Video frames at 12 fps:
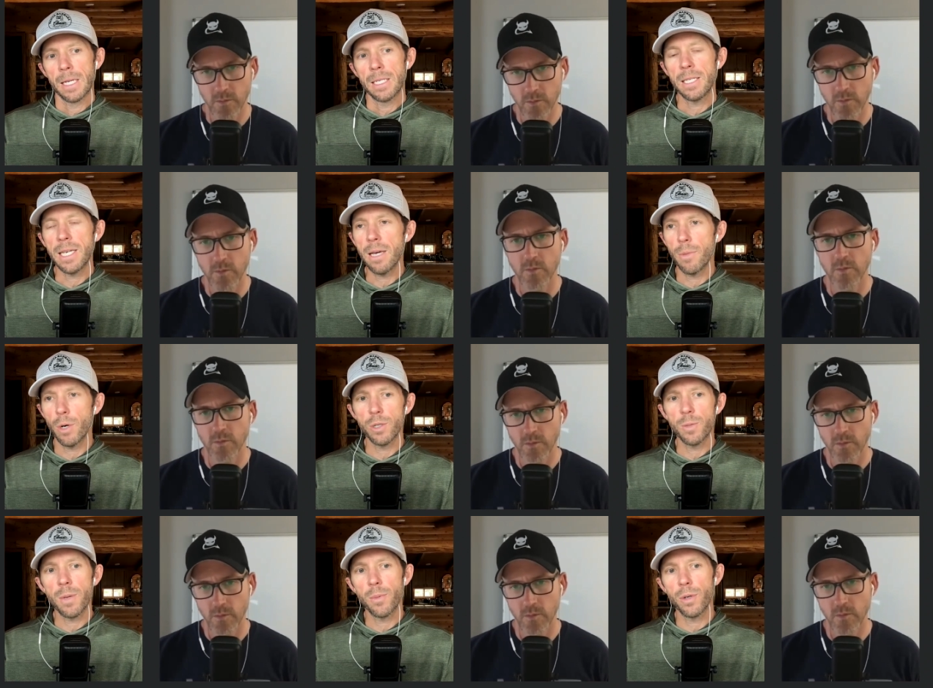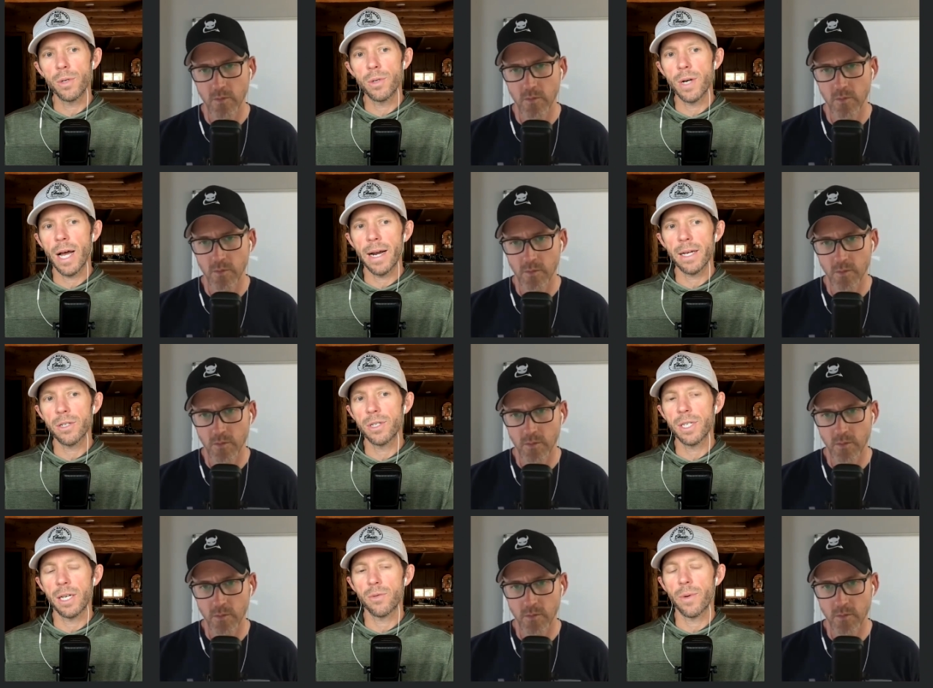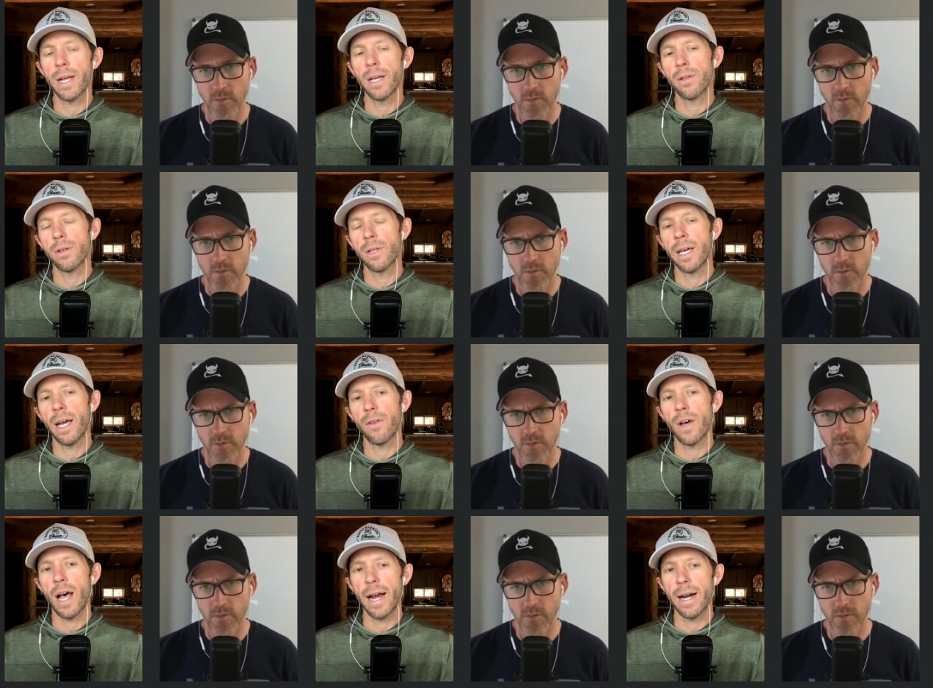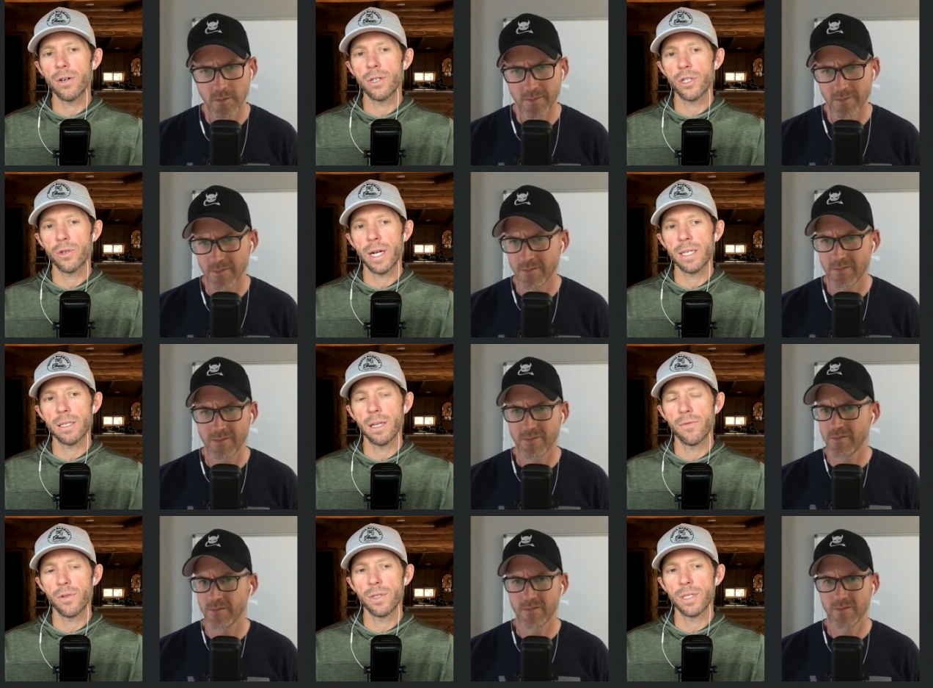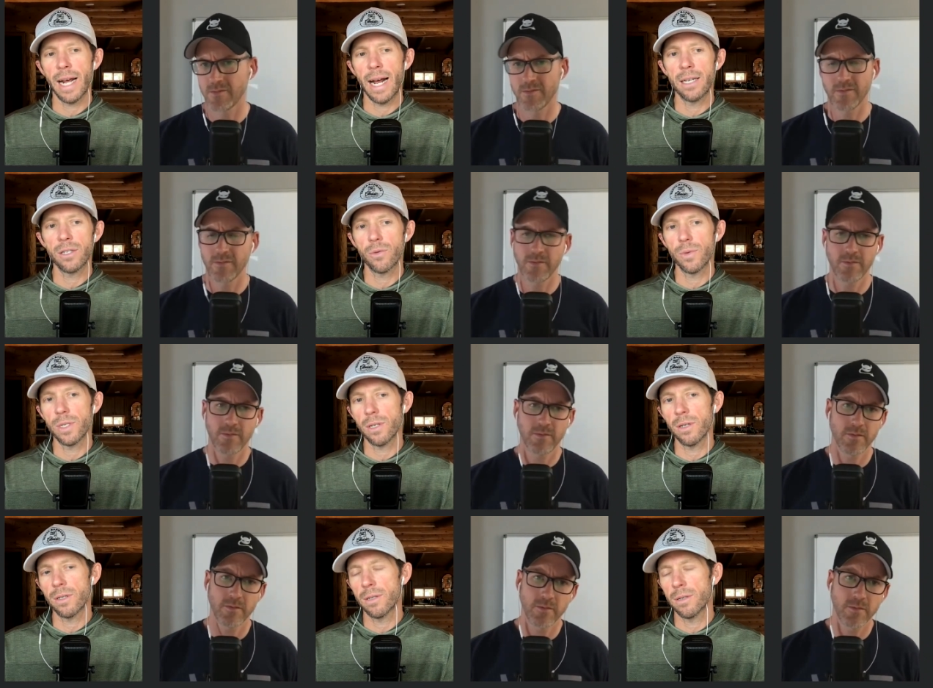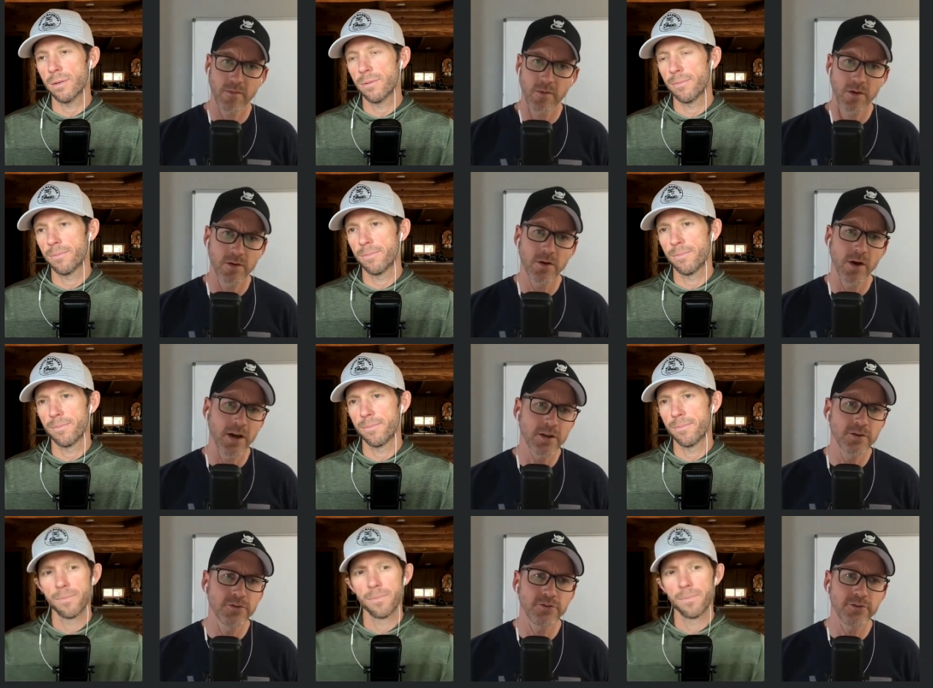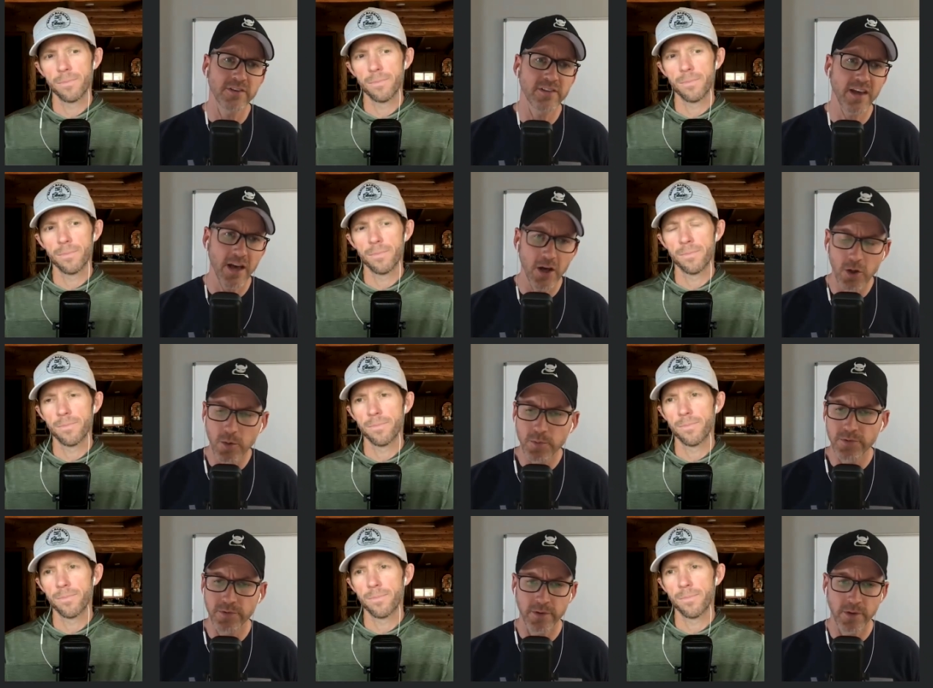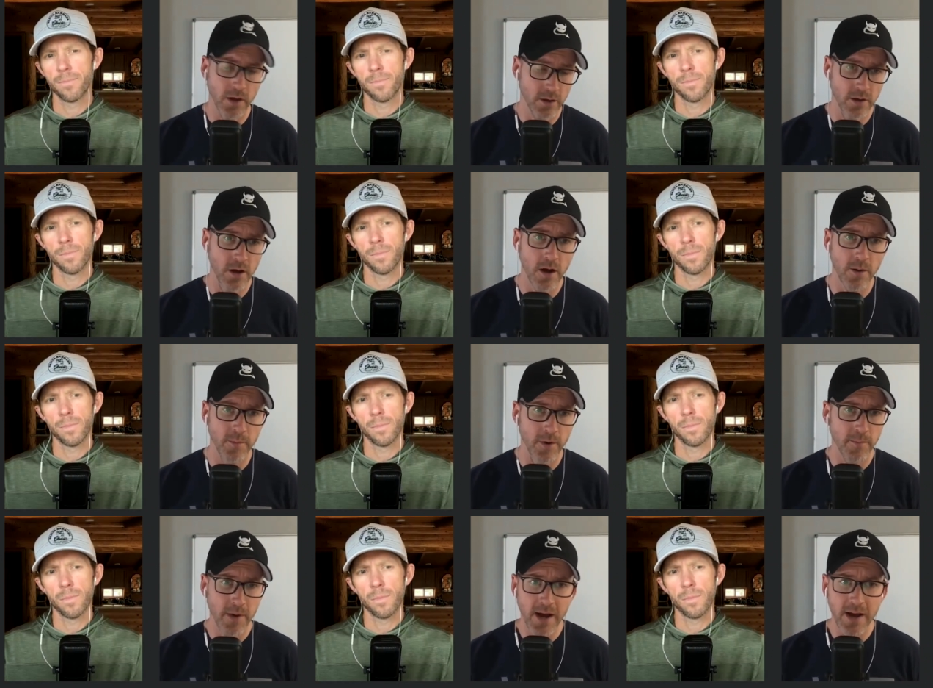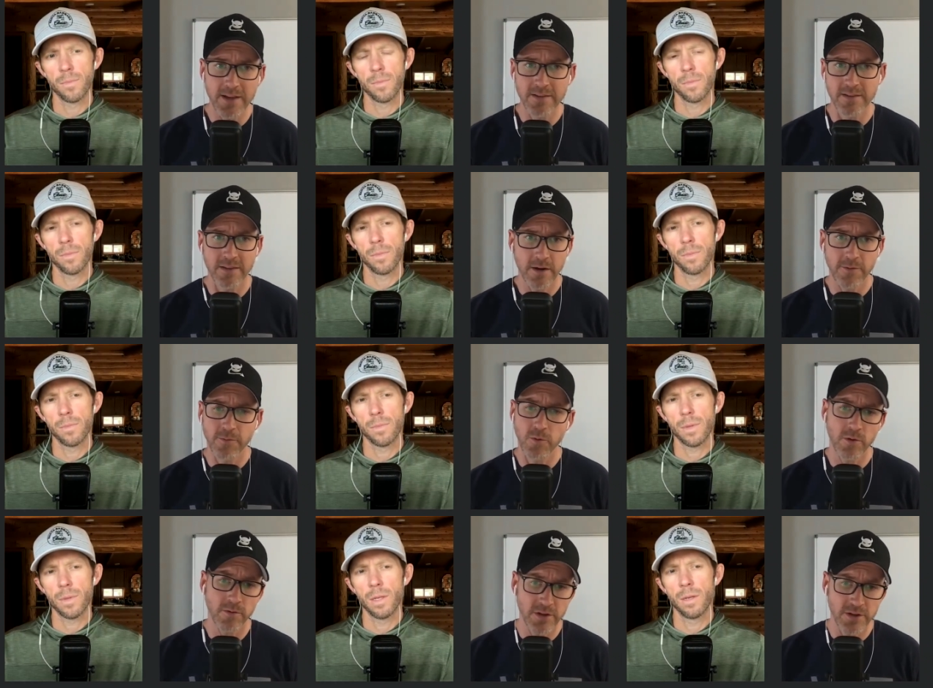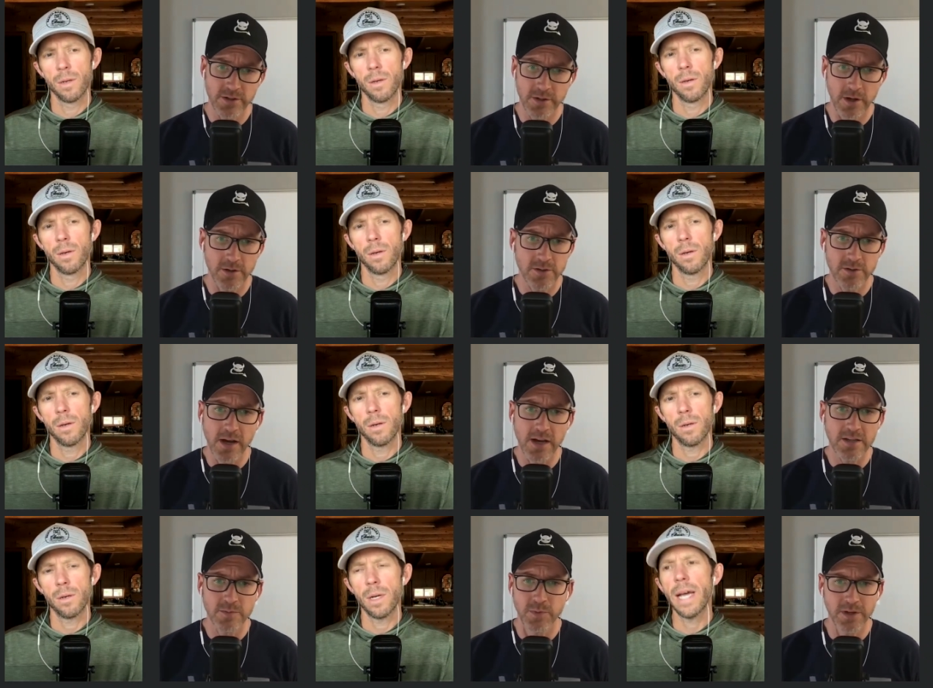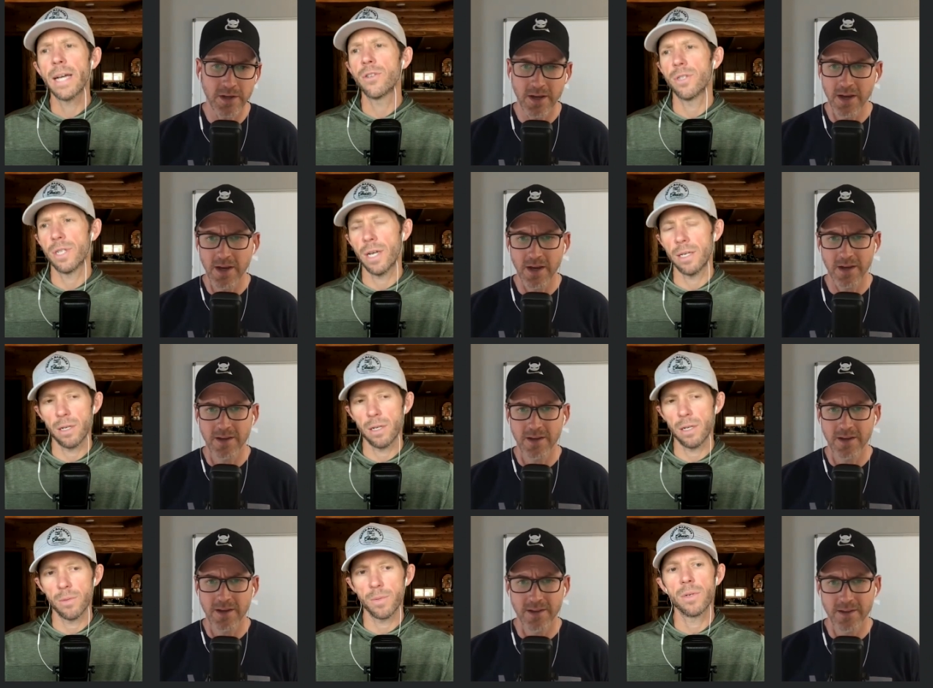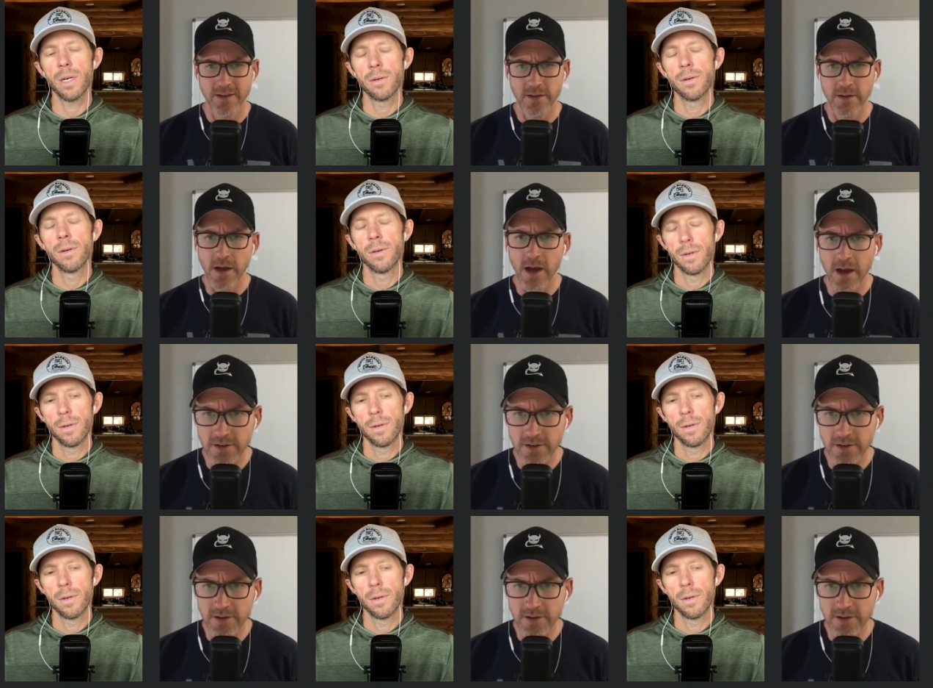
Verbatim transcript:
Speaker 1: C, most people who do not exercise regularly have higher stress levels as a result. No, I know
Speaker 2: stress helps calm our minds and therefore eventually our stress, but
Speaker 1: exercise helps. Yeah.
Speaker 2: Yeah.